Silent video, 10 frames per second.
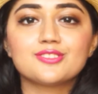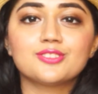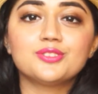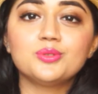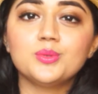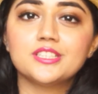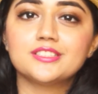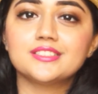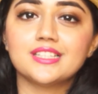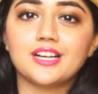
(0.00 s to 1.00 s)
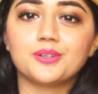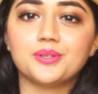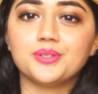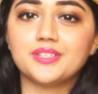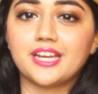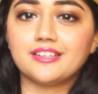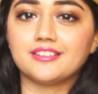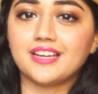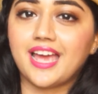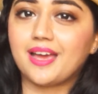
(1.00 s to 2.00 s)
So the two winners are going to get
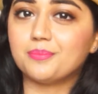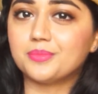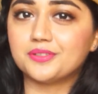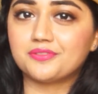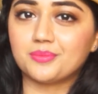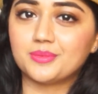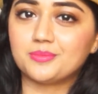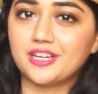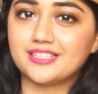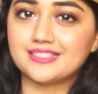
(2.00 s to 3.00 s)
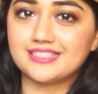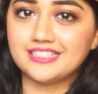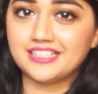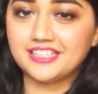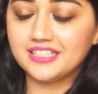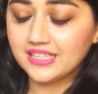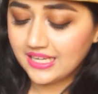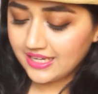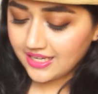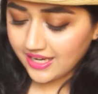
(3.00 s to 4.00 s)
a hamper from the brand ZA.
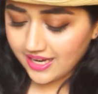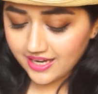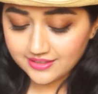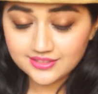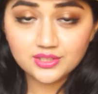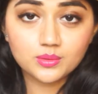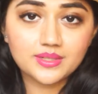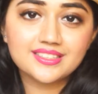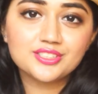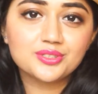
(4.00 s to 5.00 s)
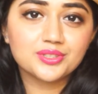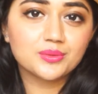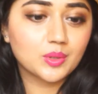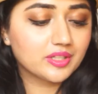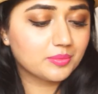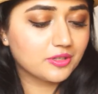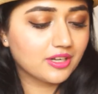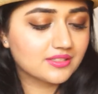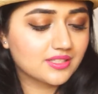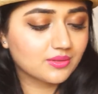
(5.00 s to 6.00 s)
And just to quickly show you what their
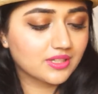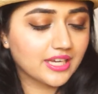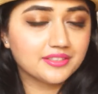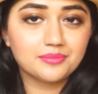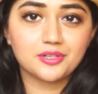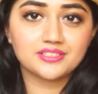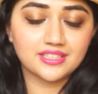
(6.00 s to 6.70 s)
products look like, the products